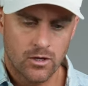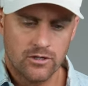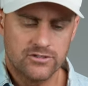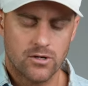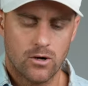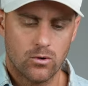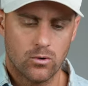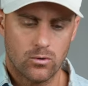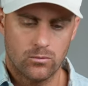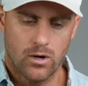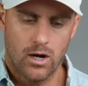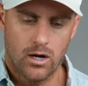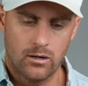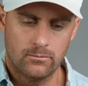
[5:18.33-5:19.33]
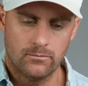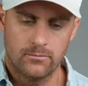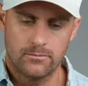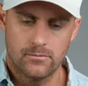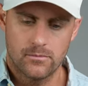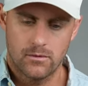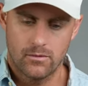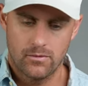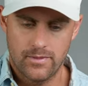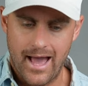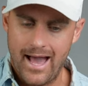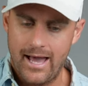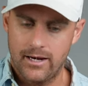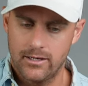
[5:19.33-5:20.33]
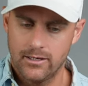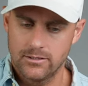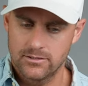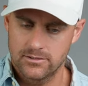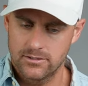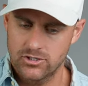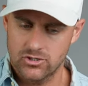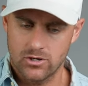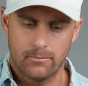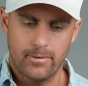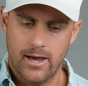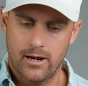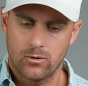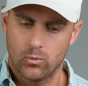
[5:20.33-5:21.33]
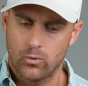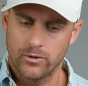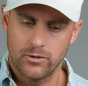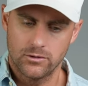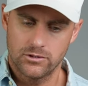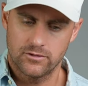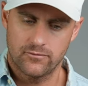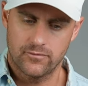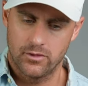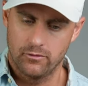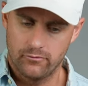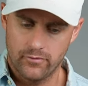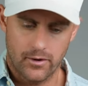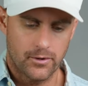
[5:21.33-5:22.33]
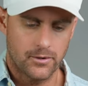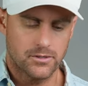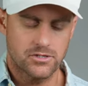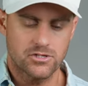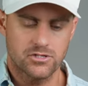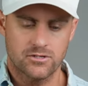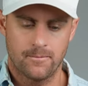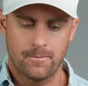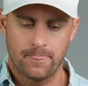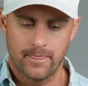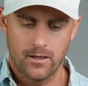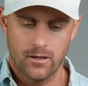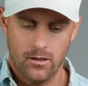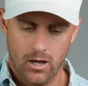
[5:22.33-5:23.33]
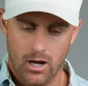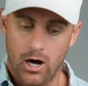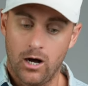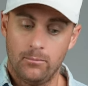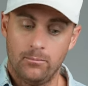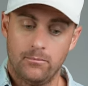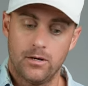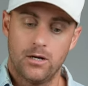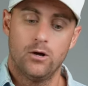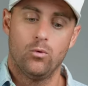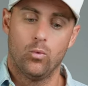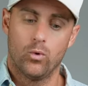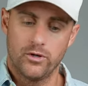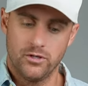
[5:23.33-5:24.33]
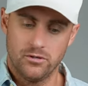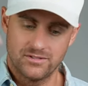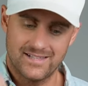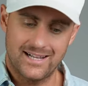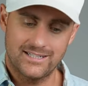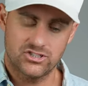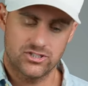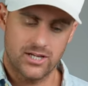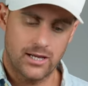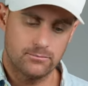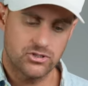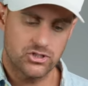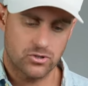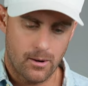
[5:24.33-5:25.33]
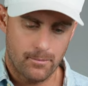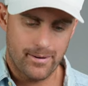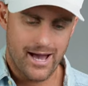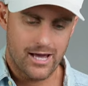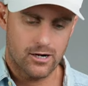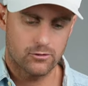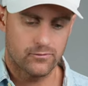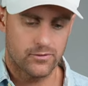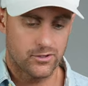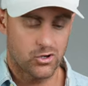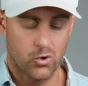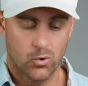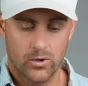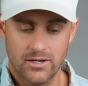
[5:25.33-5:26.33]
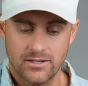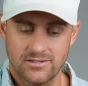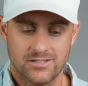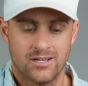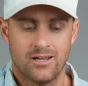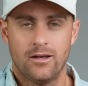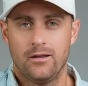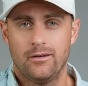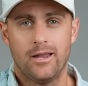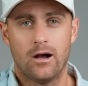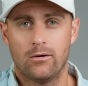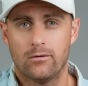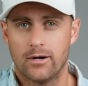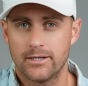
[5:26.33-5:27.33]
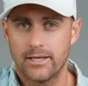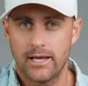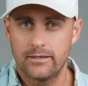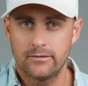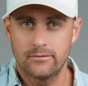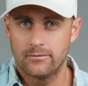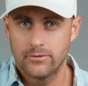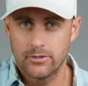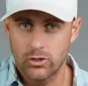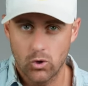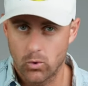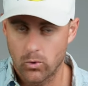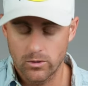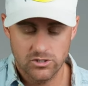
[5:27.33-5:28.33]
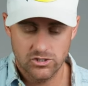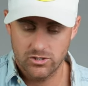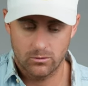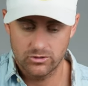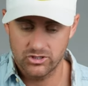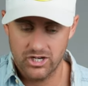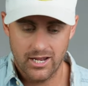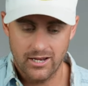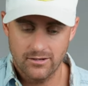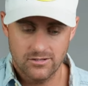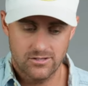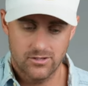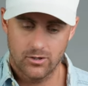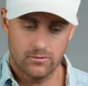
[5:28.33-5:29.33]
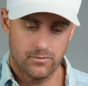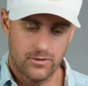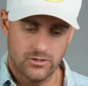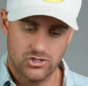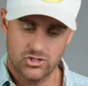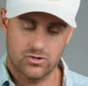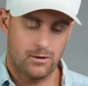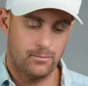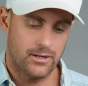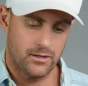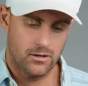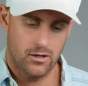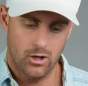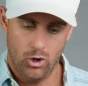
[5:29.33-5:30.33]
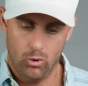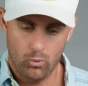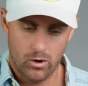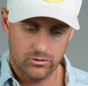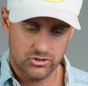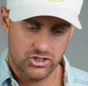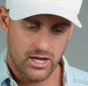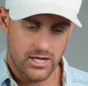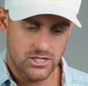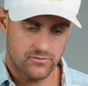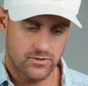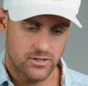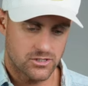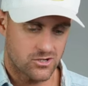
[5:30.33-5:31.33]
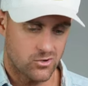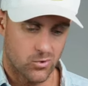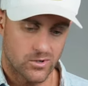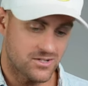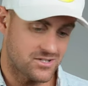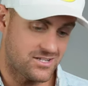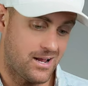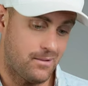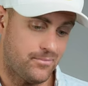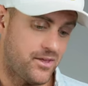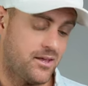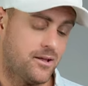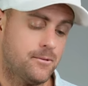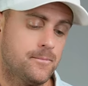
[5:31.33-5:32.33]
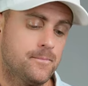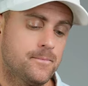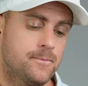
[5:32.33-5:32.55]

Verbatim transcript: So um, that is the strum pattern we'll use for the verse. Um, we'll use that same strum pattern for the chorus. Now, again, the chords don't change. The, the strumming won't change for this chorus. Same thing.